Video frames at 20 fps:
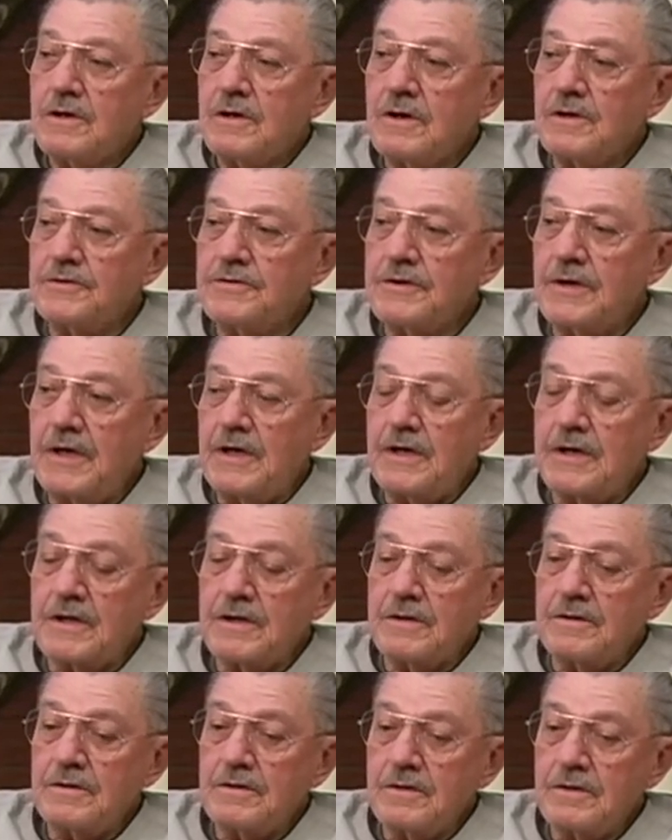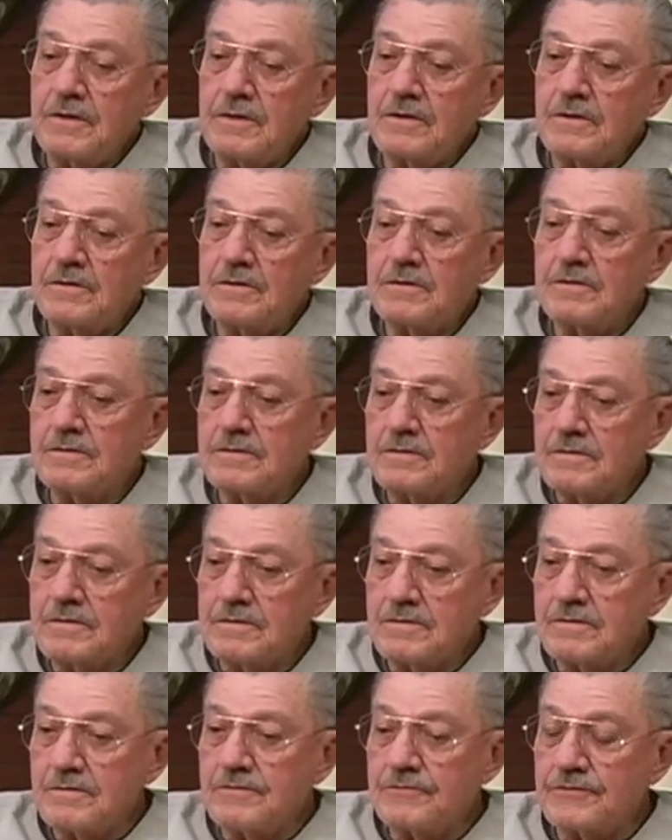attack,
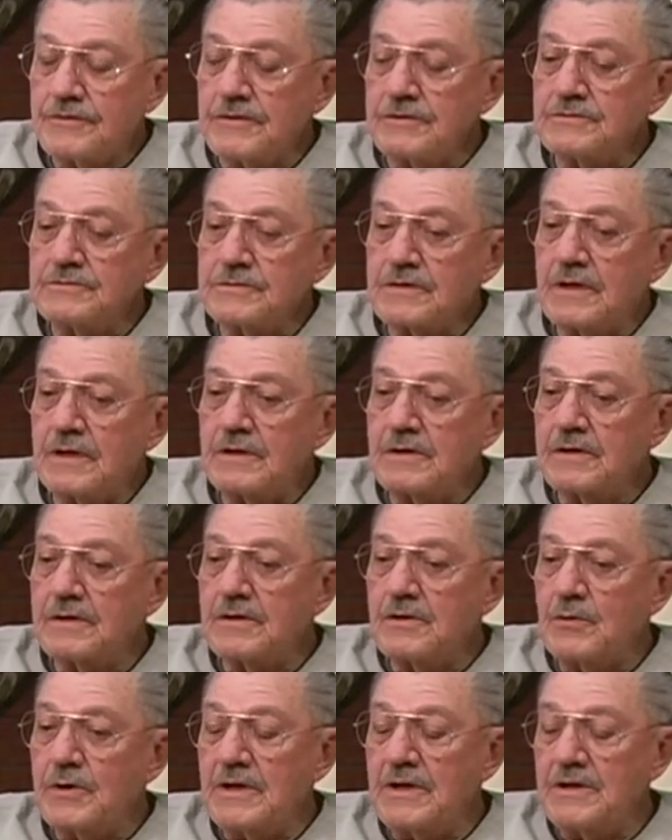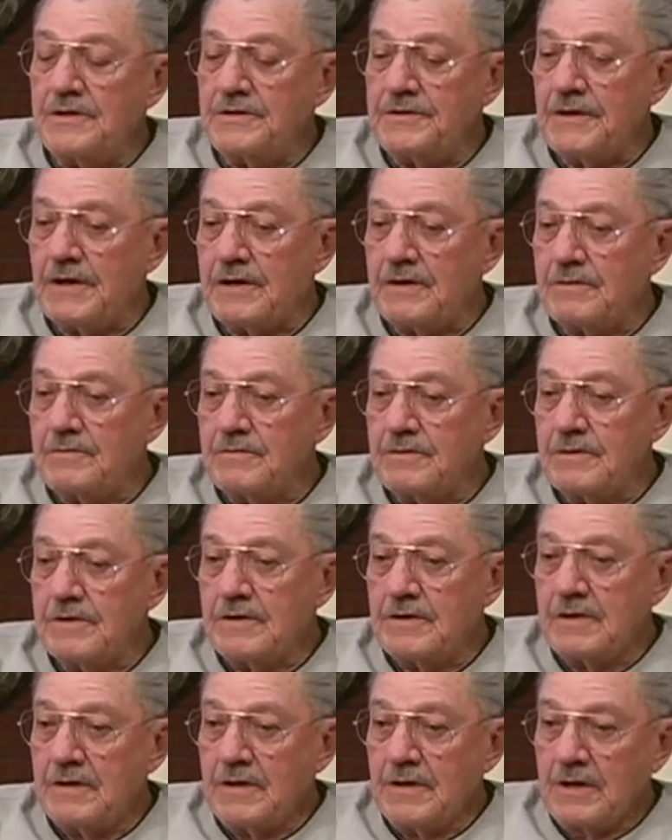things kind of quieted down,
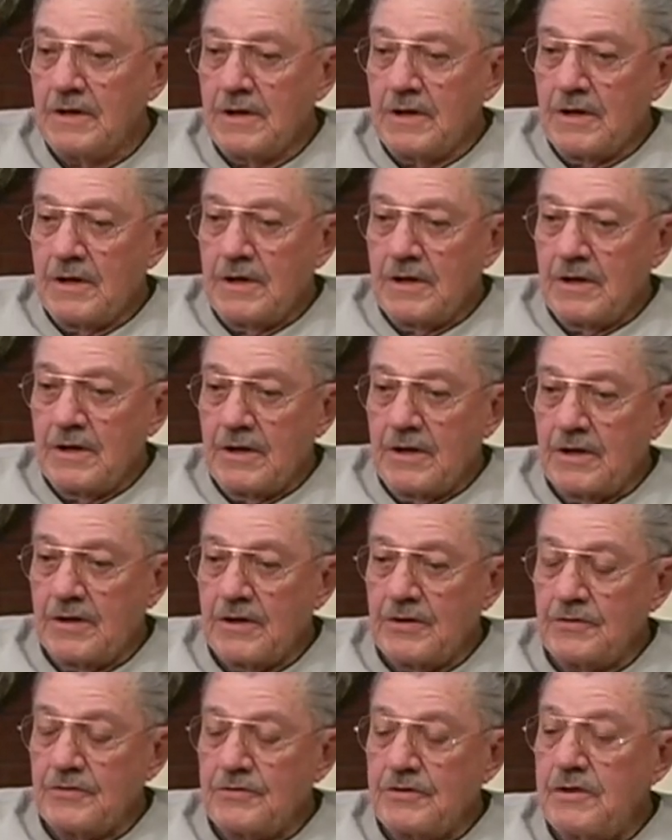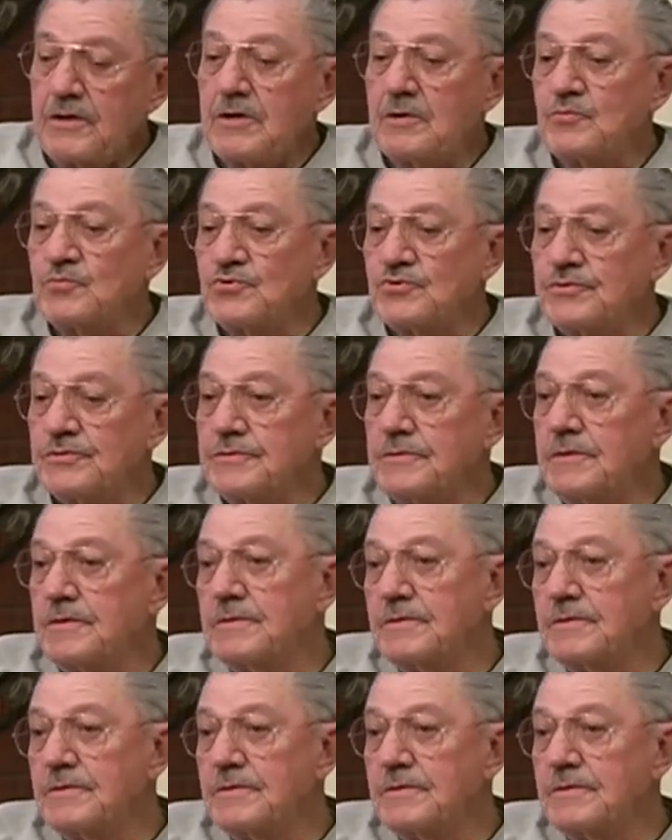and the Admiral